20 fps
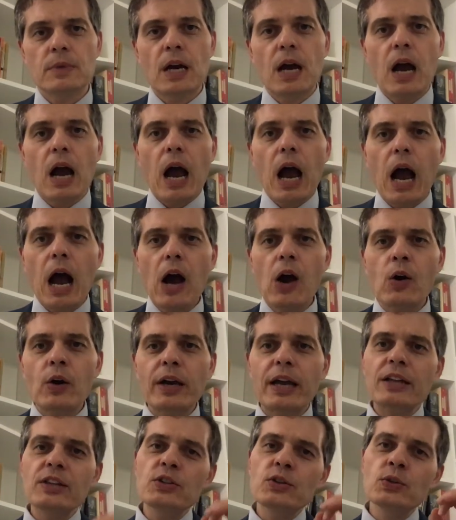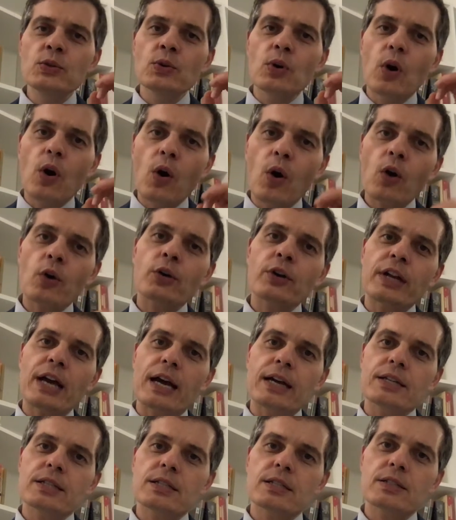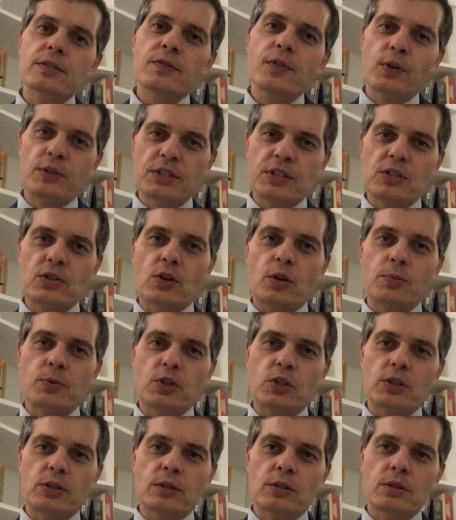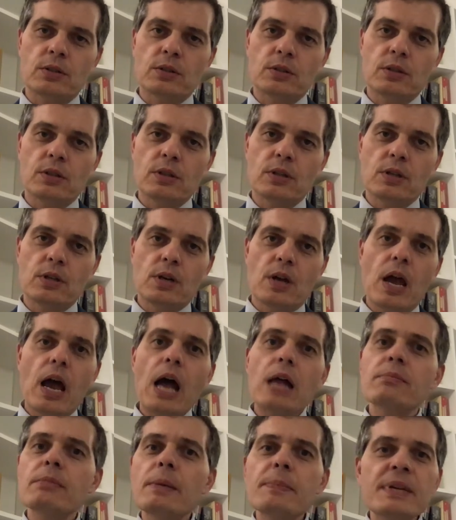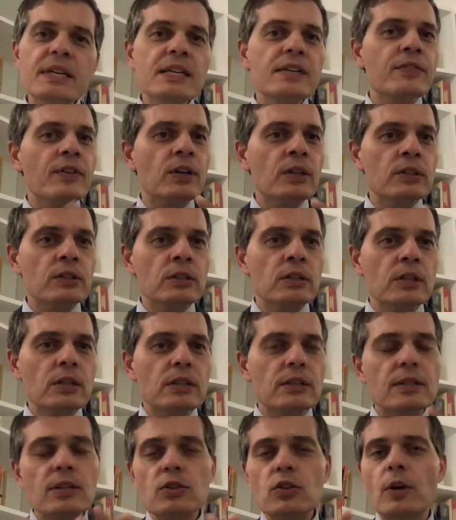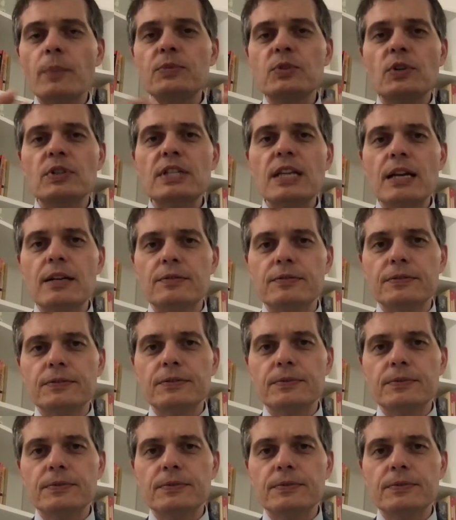How can you organize for disruption? and maybe even disrupt yourself.